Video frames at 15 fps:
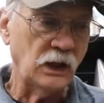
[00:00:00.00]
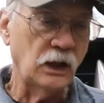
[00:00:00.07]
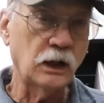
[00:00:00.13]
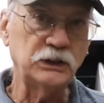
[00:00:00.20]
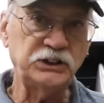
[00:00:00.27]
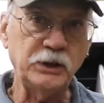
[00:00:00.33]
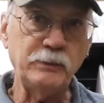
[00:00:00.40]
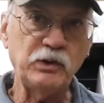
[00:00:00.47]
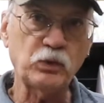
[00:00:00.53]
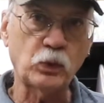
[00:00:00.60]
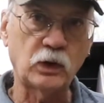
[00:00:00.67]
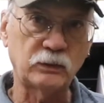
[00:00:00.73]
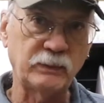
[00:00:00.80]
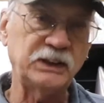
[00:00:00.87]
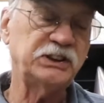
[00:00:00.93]
on Jimmy's
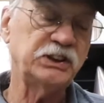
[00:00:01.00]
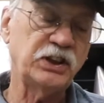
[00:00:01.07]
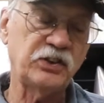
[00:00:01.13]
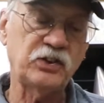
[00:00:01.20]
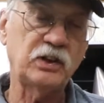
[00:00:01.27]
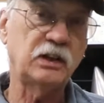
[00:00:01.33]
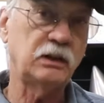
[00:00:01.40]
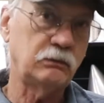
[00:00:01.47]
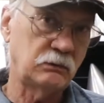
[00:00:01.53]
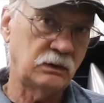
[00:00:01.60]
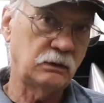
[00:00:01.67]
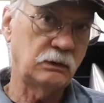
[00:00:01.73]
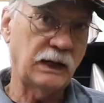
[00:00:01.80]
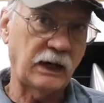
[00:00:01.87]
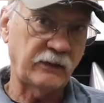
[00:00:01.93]
World, mentioned this out
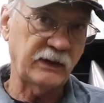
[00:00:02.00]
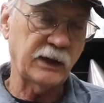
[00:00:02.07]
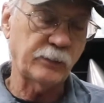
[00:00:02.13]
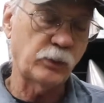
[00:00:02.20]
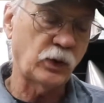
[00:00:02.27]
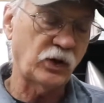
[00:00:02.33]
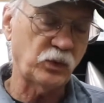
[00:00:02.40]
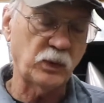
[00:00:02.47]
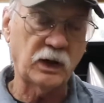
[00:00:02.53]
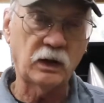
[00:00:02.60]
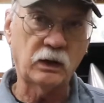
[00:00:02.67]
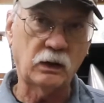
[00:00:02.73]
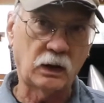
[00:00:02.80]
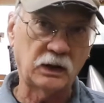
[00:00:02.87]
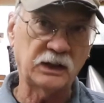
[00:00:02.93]
at the airport as
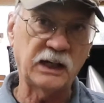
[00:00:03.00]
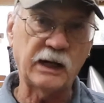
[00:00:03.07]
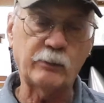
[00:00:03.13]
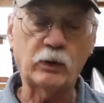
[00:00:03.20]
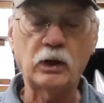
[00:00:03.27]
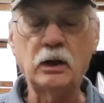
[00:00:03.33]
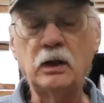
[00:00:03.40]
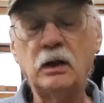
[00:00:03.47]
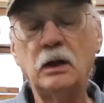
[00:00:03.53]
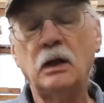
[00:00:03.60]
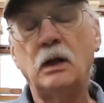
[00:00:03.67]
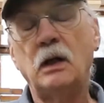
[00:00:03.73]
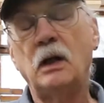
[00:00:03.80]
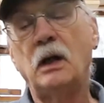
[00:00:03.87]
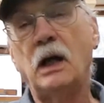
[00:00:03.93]
well on camera.
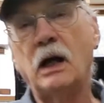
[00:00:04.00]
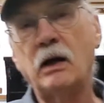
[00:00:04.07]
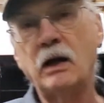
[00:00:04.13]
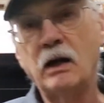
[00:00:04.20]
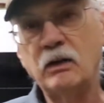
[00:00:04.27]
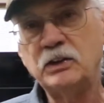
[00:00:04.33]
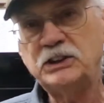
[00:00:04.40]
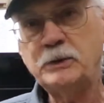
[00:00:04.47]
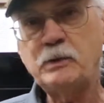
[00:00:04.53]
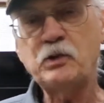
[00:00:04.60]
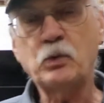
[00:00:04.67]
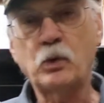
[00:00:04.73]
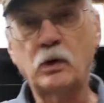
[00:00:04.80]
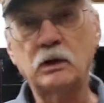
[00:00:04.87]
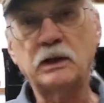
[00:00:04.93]
On
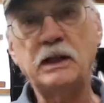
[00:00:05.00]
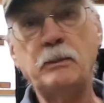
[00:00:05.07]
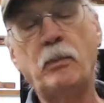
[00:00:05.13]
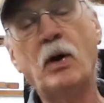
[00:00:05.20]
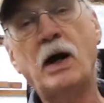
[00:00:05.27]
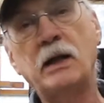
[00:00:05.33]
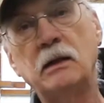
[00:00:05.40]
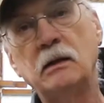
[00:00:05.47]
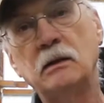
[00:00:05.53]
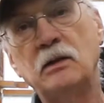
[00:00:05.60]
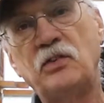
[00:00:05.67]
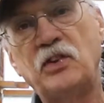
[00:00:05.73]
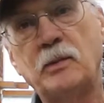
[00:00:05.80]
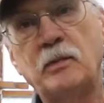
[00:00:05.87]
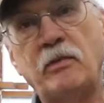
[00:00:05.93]
Jimmy's World, he bought
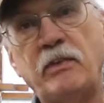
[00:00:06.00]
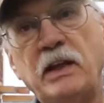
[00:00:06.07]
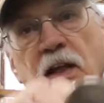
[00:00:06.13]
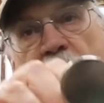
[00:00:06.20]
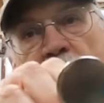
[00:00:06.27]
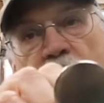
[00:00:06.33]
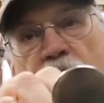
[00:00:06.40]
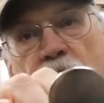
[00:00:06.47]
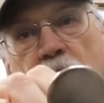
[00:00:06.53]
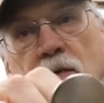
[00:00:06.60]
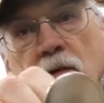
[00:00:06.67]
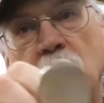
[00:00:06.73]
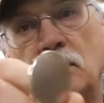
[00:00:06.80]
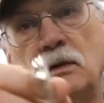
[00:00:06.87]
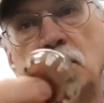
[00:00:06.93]
some of these
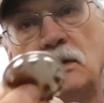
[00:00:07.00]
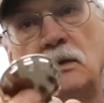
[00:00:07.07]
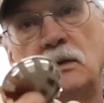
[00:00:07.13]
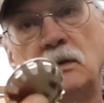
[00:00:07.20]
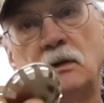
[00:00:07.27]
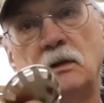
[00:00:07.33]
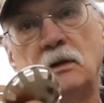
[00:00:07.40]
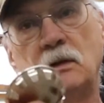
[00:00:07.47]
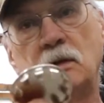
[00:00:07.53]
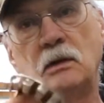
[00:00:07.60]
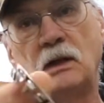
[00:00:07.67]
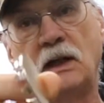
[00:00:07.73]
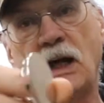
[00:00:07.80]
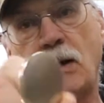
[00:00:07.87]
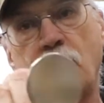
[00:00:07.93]

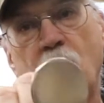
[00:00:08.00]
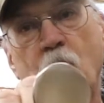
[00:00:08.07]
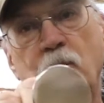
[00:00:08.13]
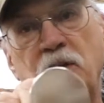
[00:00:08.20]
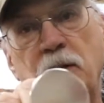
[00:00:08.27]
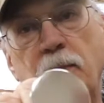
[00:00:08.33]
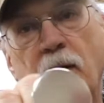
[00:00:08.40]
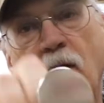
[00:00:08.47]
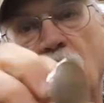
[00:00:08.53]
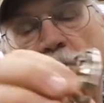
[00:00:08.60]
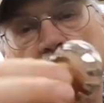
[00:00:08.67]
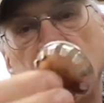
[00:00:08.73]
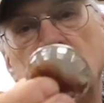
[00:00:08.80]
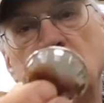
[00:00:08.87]
and got them at Home Depot.